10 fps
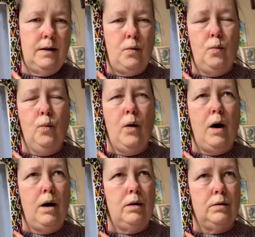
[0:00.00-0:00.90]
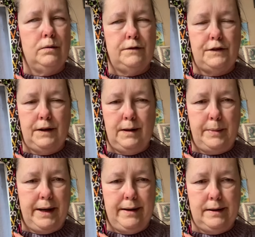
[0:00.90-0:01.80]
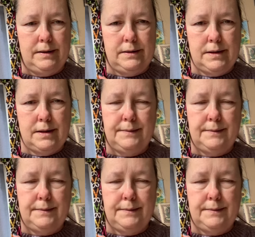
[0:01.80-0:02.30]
Woefully behind.